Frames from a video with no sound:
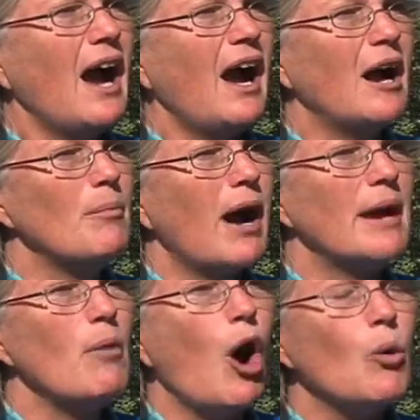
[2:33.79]
uh,
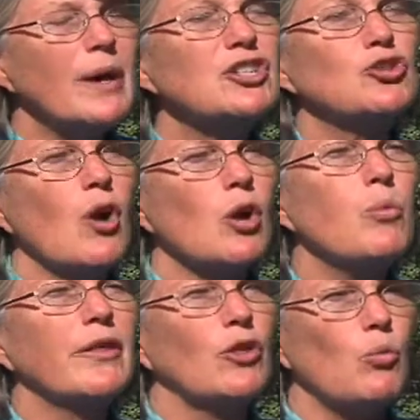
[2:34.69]
I'm always struck
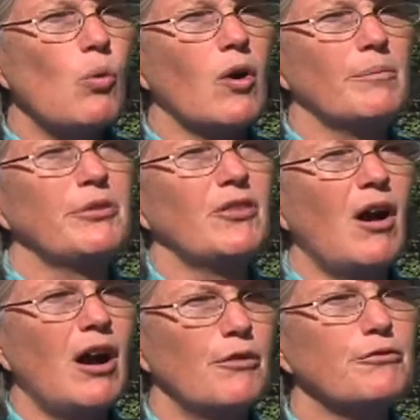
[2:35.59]
with the warmth
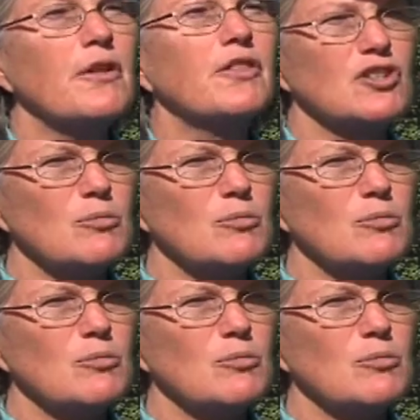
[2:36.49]
of the,